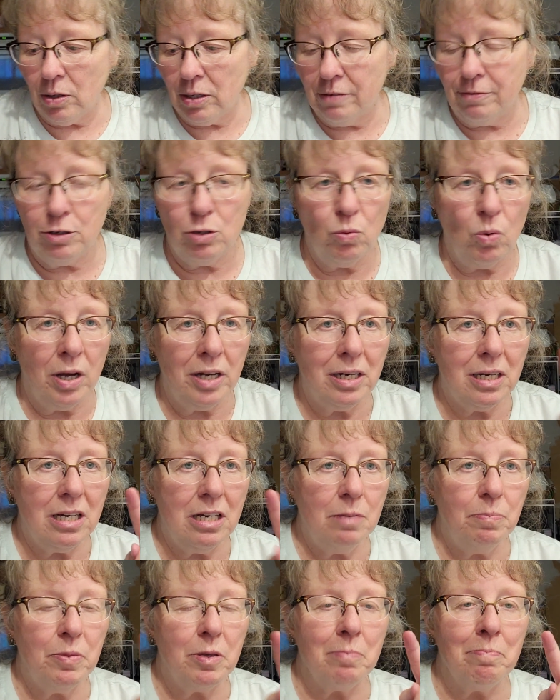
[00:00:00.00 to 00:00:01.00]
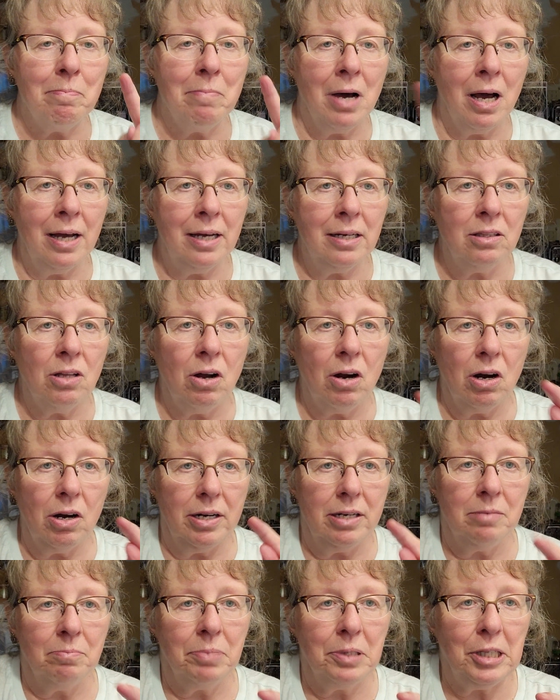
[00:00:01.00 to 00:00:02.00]
if you want to keep the
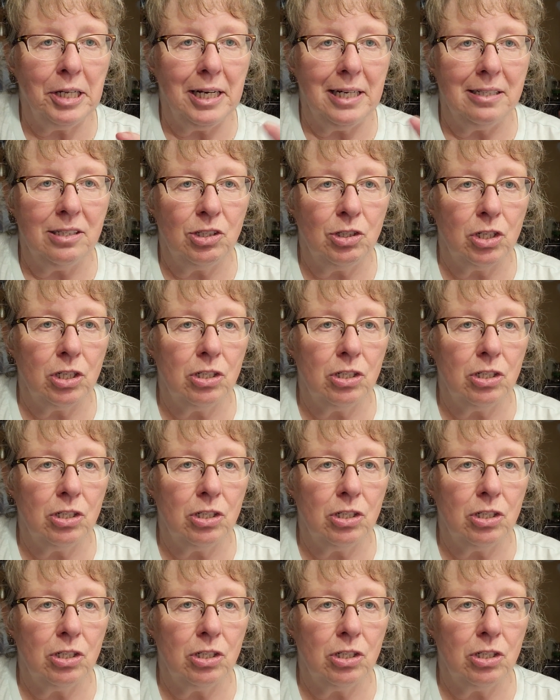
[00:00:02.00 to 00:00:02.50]
Mylar in place,